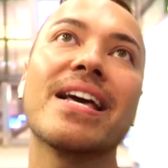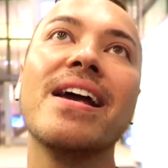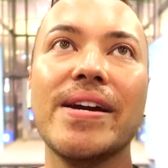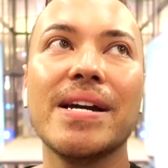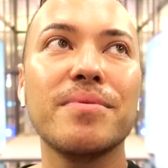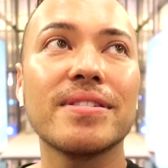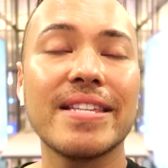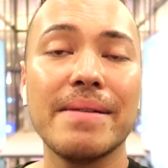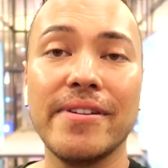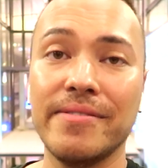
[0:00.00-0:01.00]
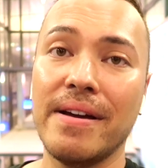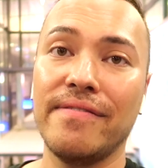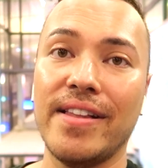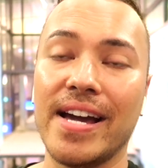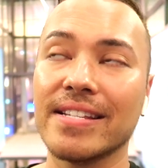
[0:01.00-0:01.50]
Okay, I'm on standby for my
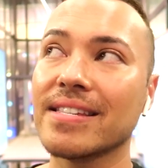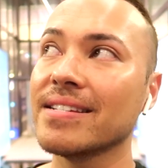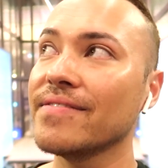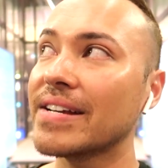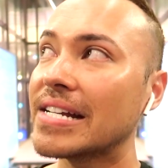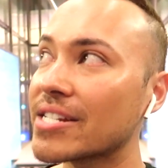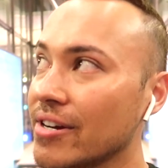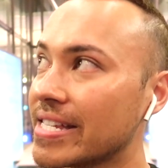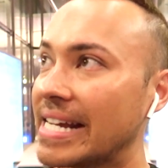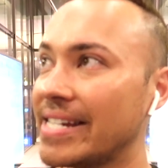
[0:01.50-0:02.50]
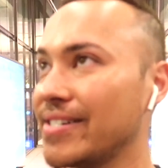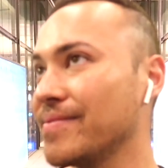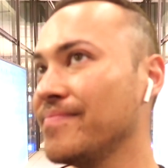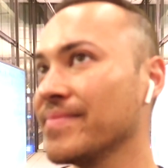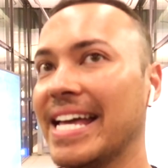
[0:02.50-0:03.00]
flight. Fingers crossed I get on,
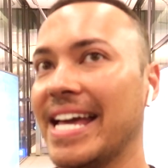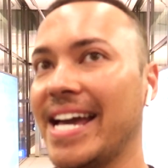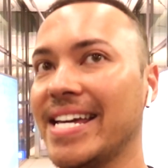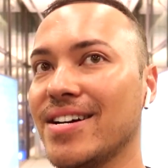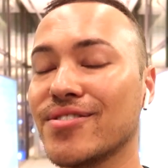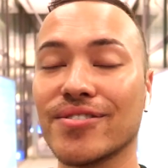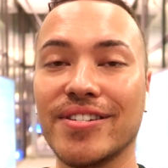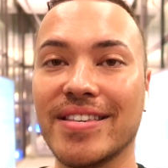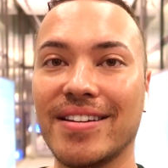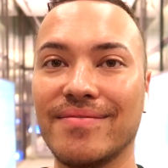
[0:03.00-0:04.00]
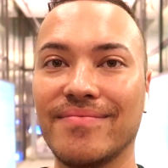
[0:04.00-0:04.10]
and I'll talk to you then.